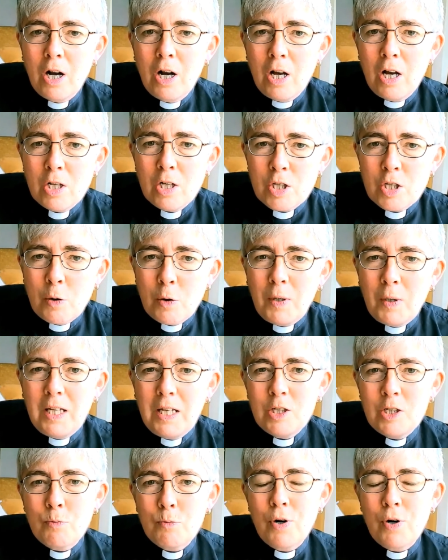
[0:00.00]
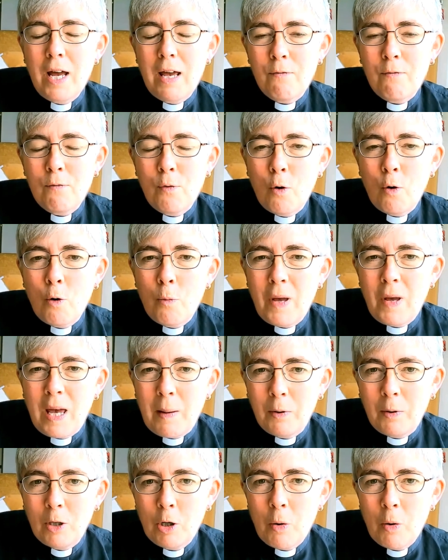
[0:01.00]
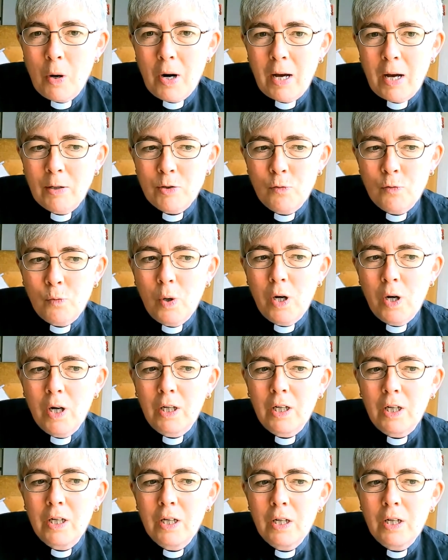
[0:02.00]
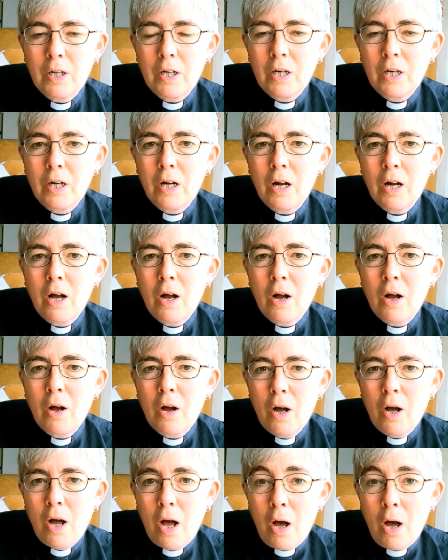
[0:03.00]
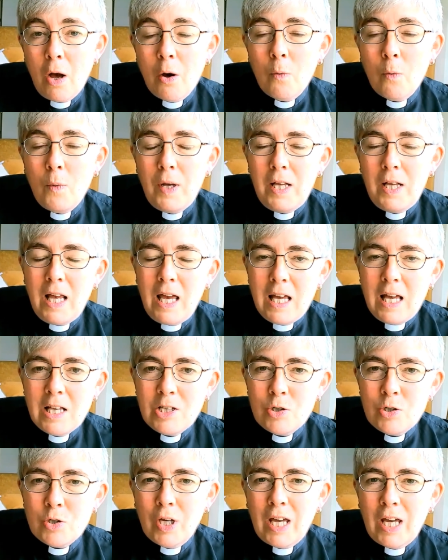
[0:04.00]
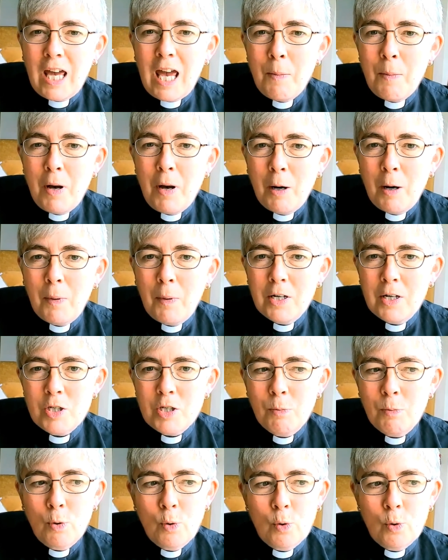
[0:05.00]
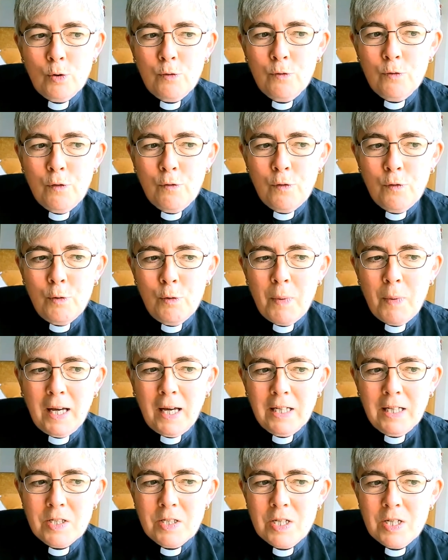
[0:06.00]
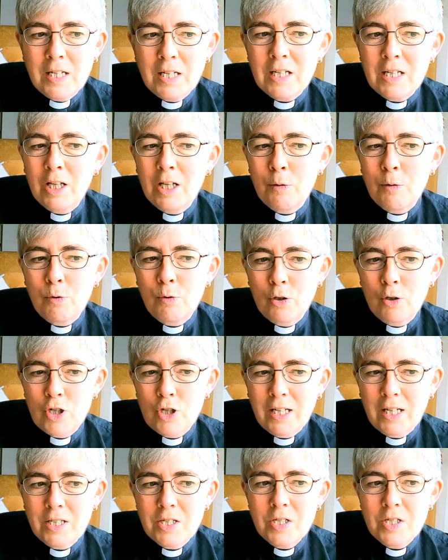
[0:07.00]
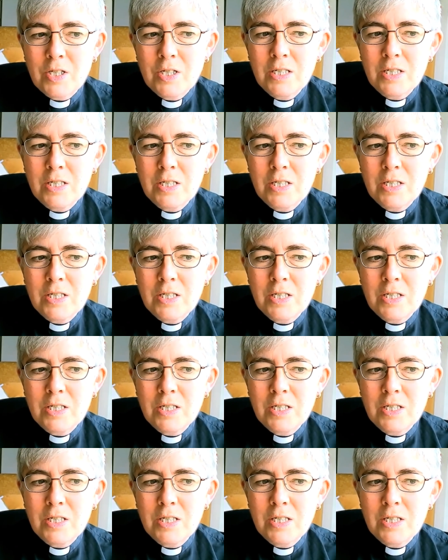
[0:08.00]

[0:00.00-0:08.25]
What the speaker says: So we need to pray for people who are out of work. We need to keep up our support for food banks and other projects.